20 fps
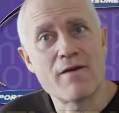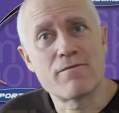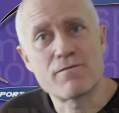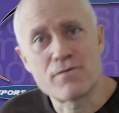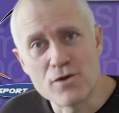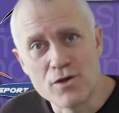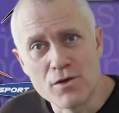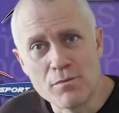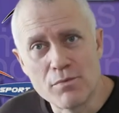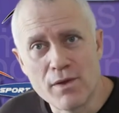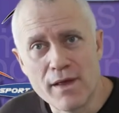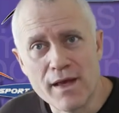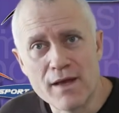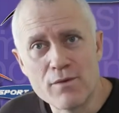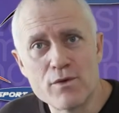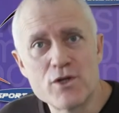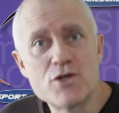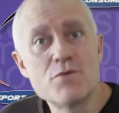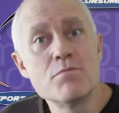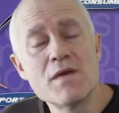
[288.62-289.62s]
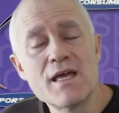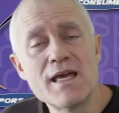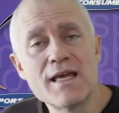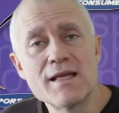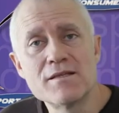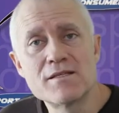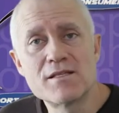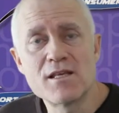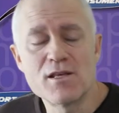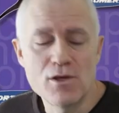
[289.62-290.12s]
after you played, which
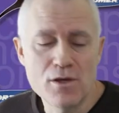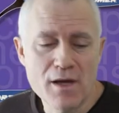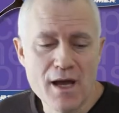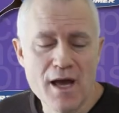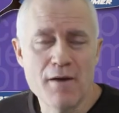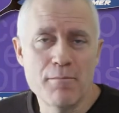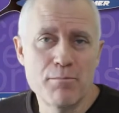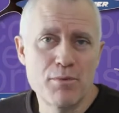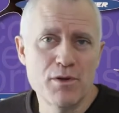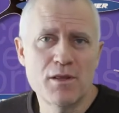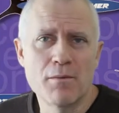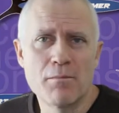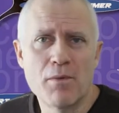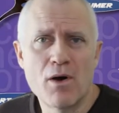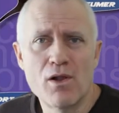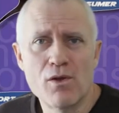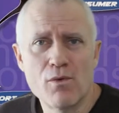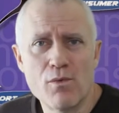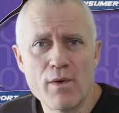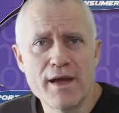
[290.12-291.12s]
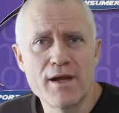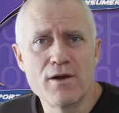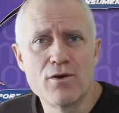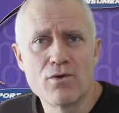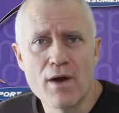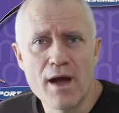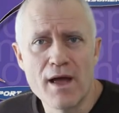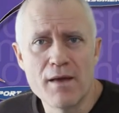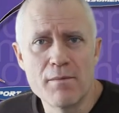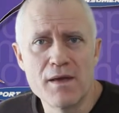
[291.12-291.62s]
means that you kind of put the ball away
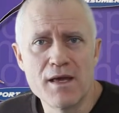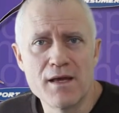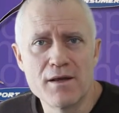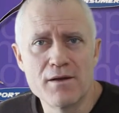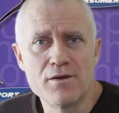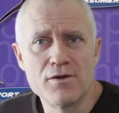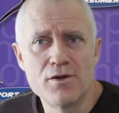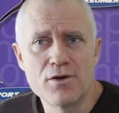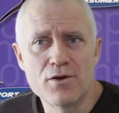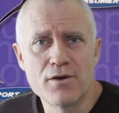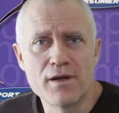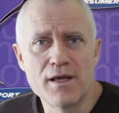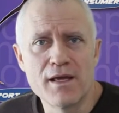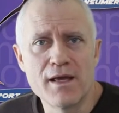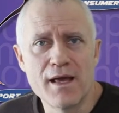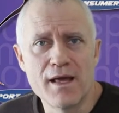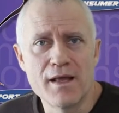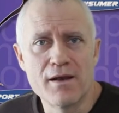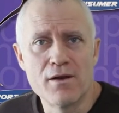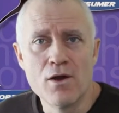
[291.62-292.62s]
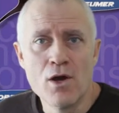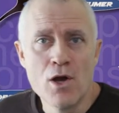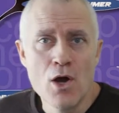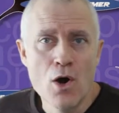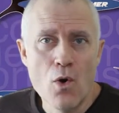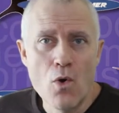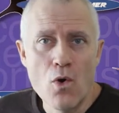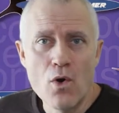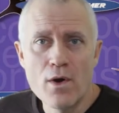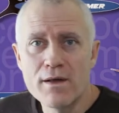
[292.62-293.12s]
grimy and dirty and
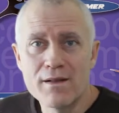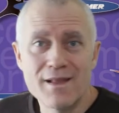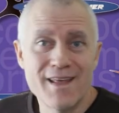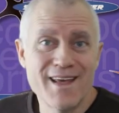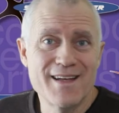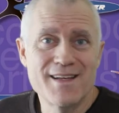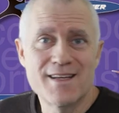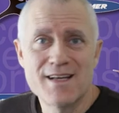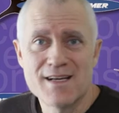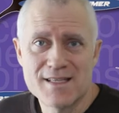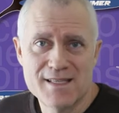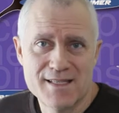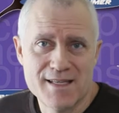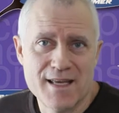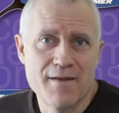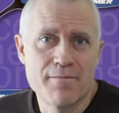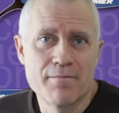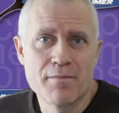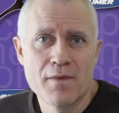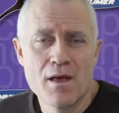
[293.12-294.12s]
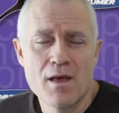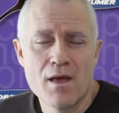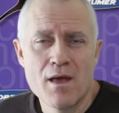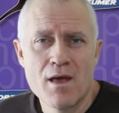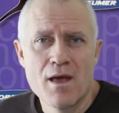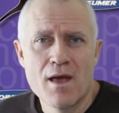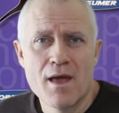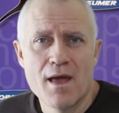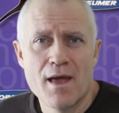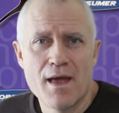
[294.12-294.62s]
oily and dusty
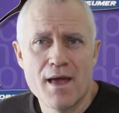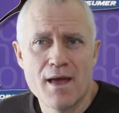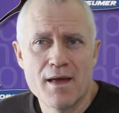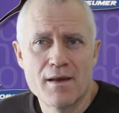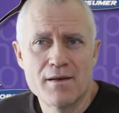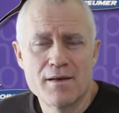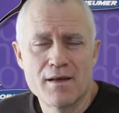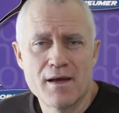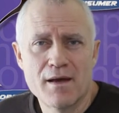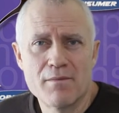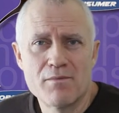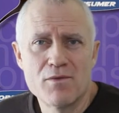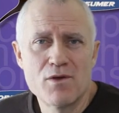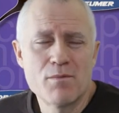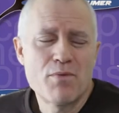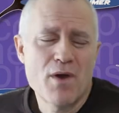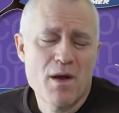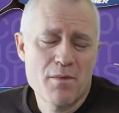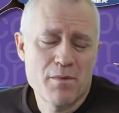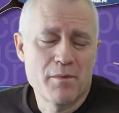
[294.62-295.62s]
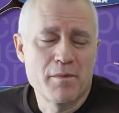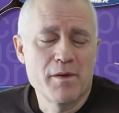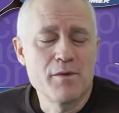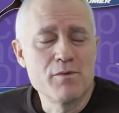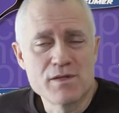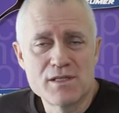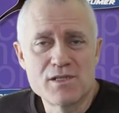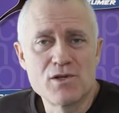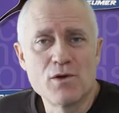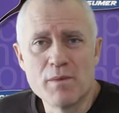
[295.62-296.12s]
and uh, you
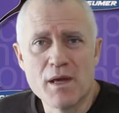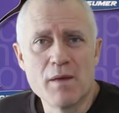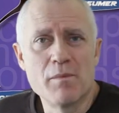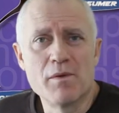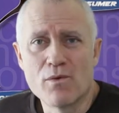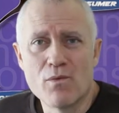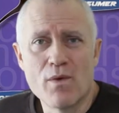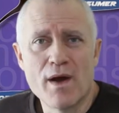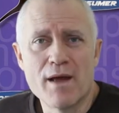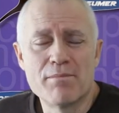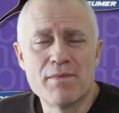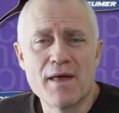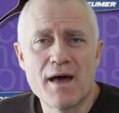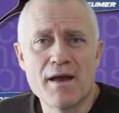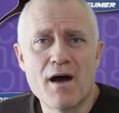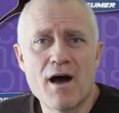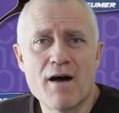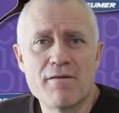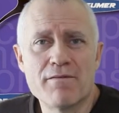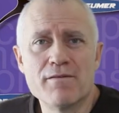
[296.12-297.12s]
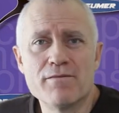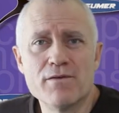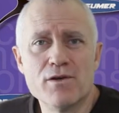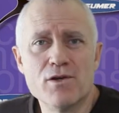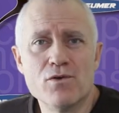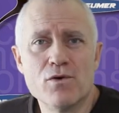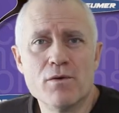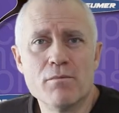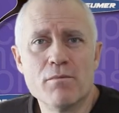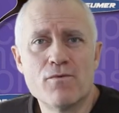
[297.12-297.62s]
probably will still be able to wipe that off if
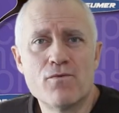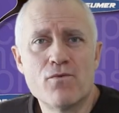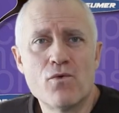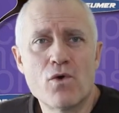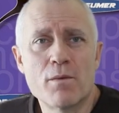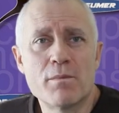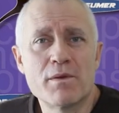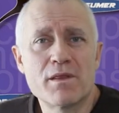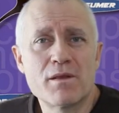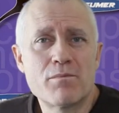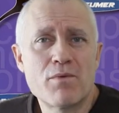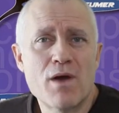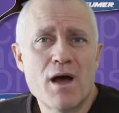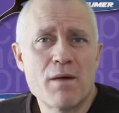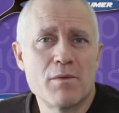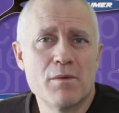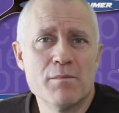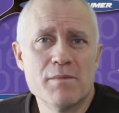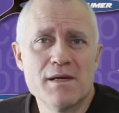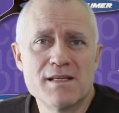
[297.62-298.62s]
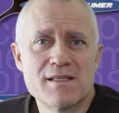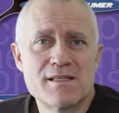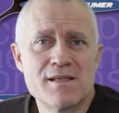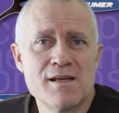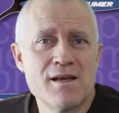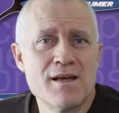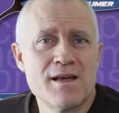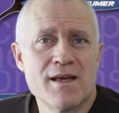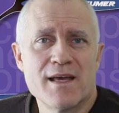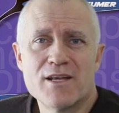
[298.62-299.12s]
you do it before. But the problem
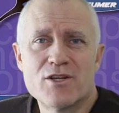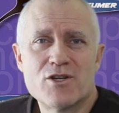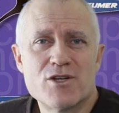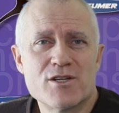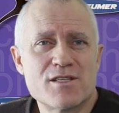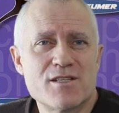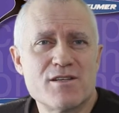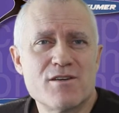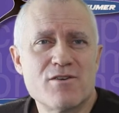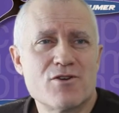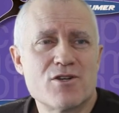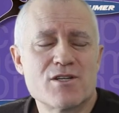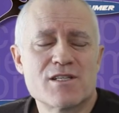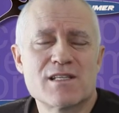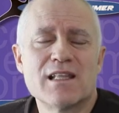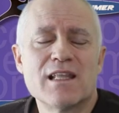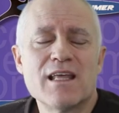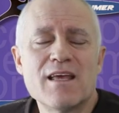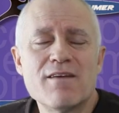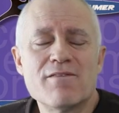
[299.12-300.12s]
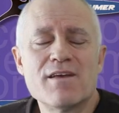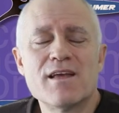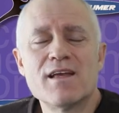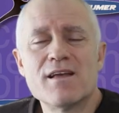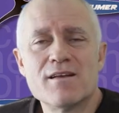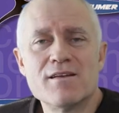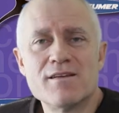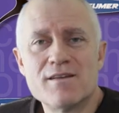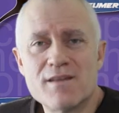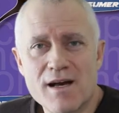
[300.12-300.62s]
is, it just you're just
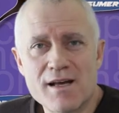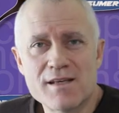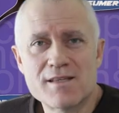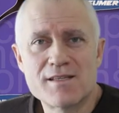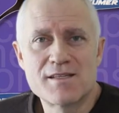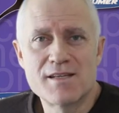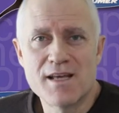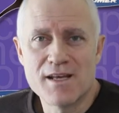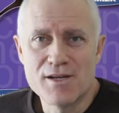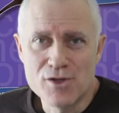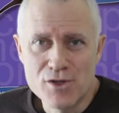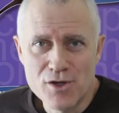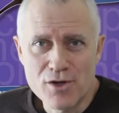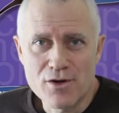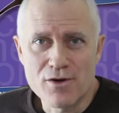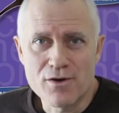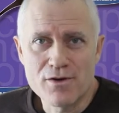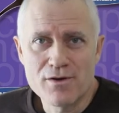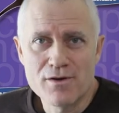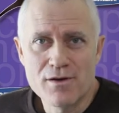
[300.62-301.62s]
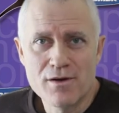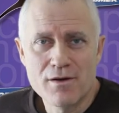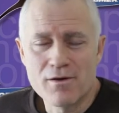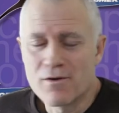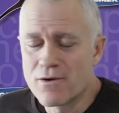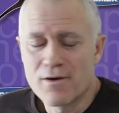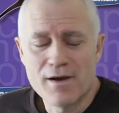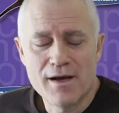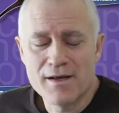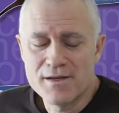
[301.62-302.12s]
leaving dust and dirt
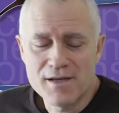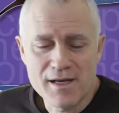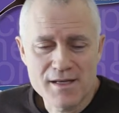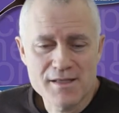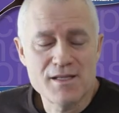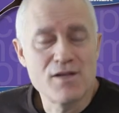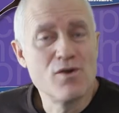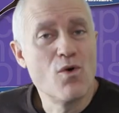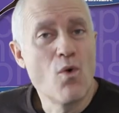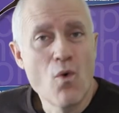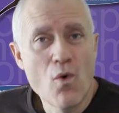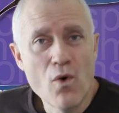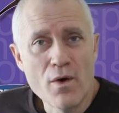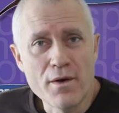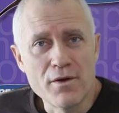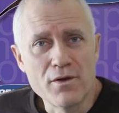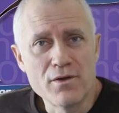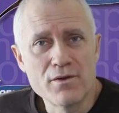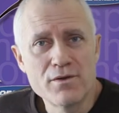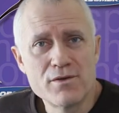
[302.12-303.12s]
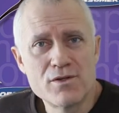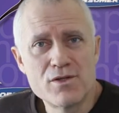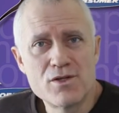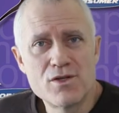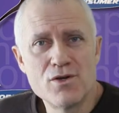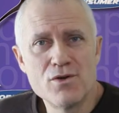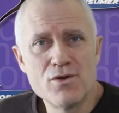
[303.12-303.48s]
or uh, dust and oil